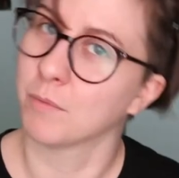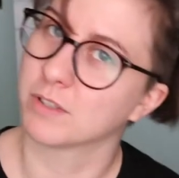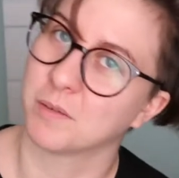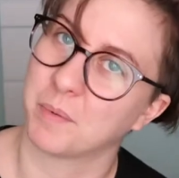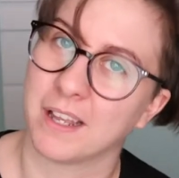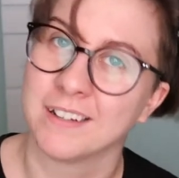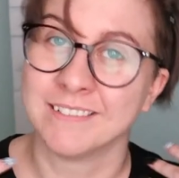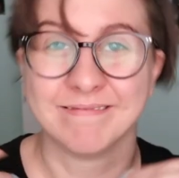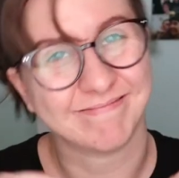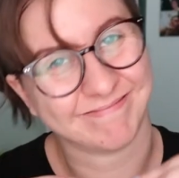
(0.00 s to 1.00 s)
was a bit,
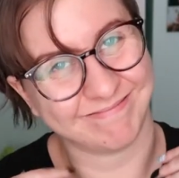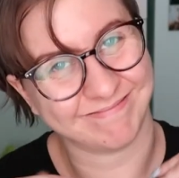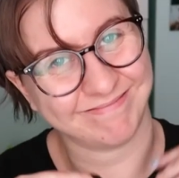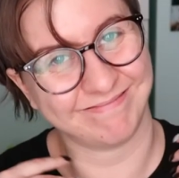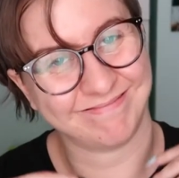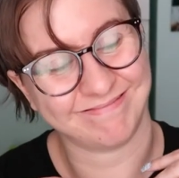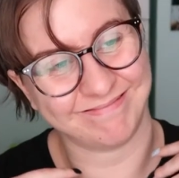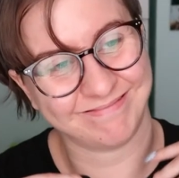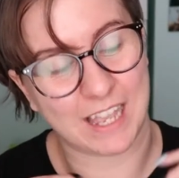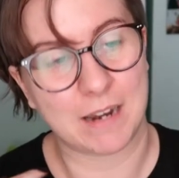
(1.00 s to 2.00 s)

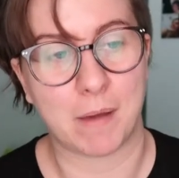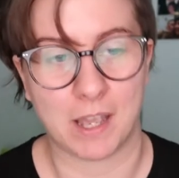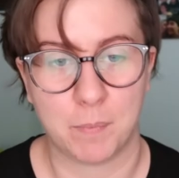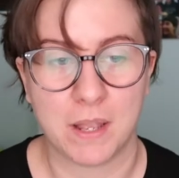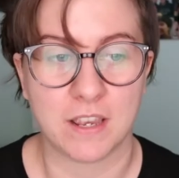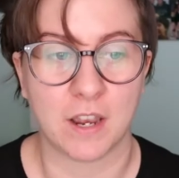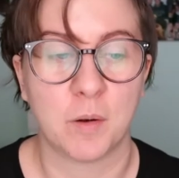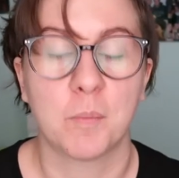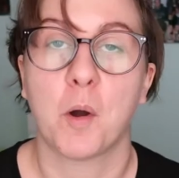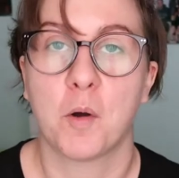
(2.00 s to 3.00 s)
in my opinion.
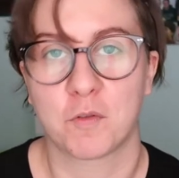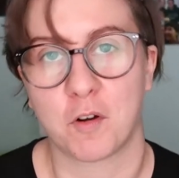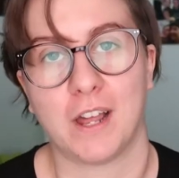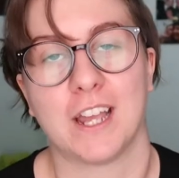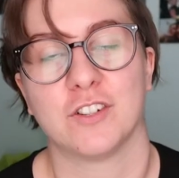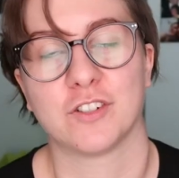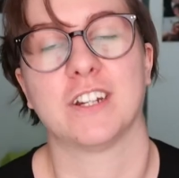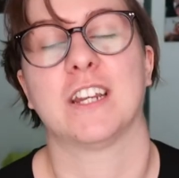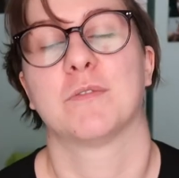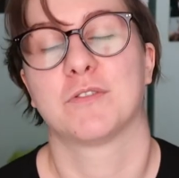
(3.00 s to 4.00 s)
But overall, I
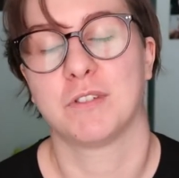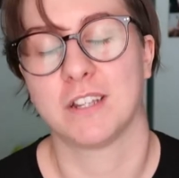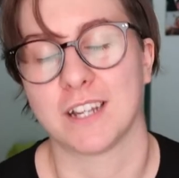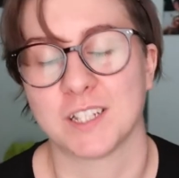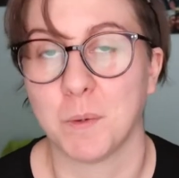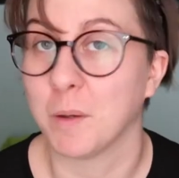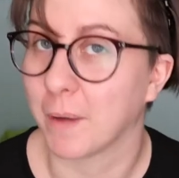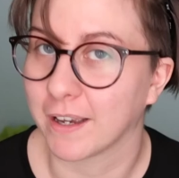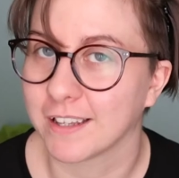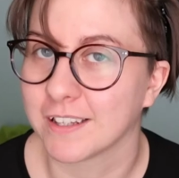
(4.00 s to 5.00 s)
enjoyed it. It was really nice being
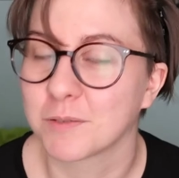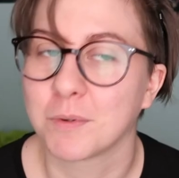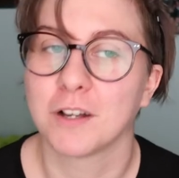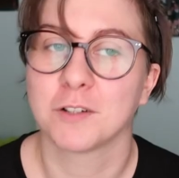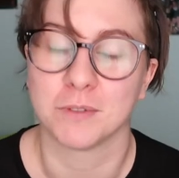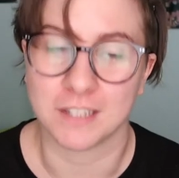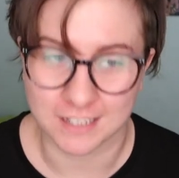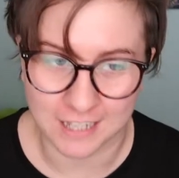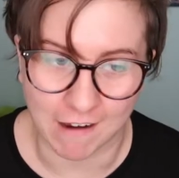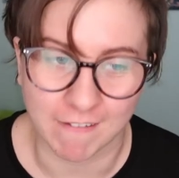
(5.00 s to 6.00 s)
back in this world with
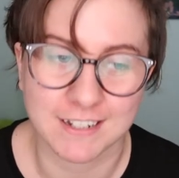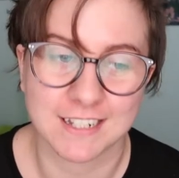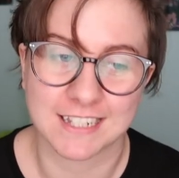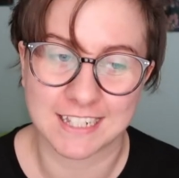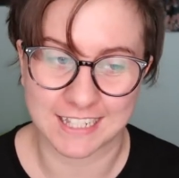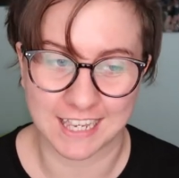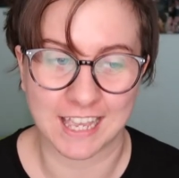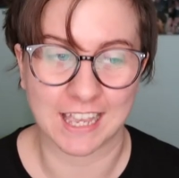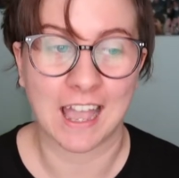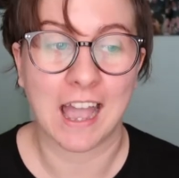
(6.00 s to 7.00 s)
these characters and
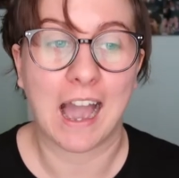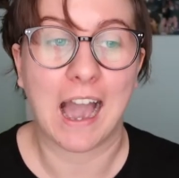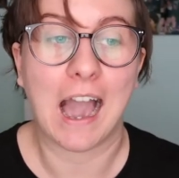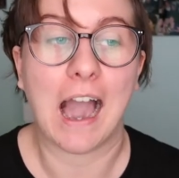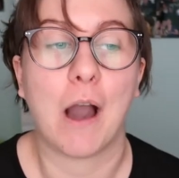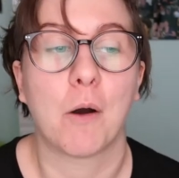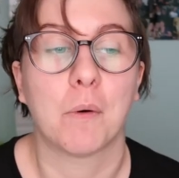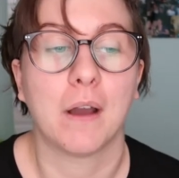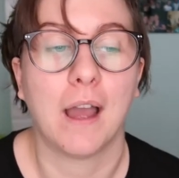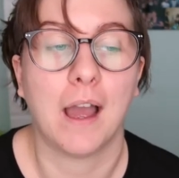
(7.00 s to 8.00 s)
seeing how